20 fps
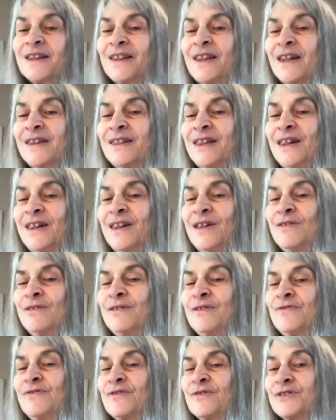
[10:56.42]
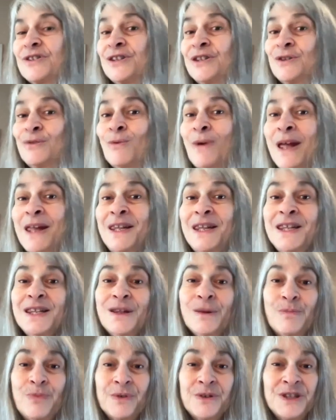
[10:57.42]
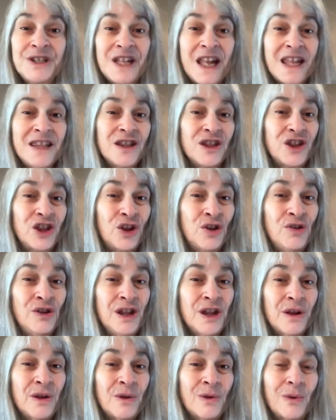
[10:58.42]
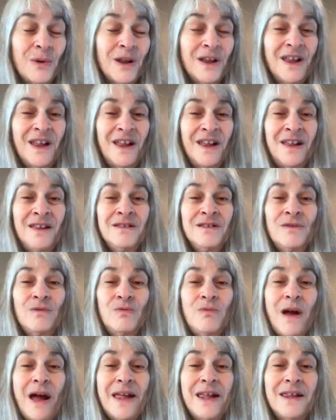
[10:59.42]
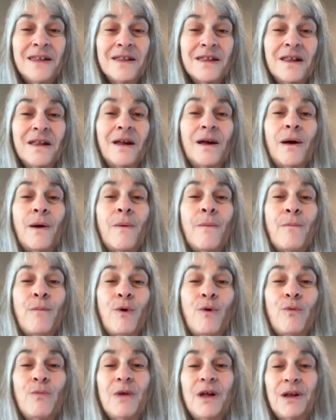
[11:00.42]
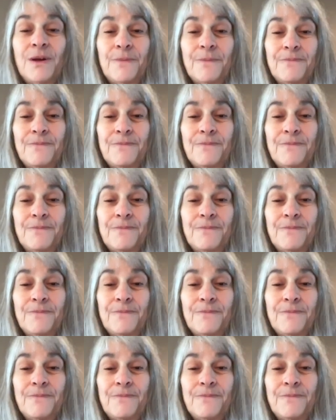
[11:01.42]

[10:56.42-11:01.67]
that the universe is waiting to present to you in the right moment.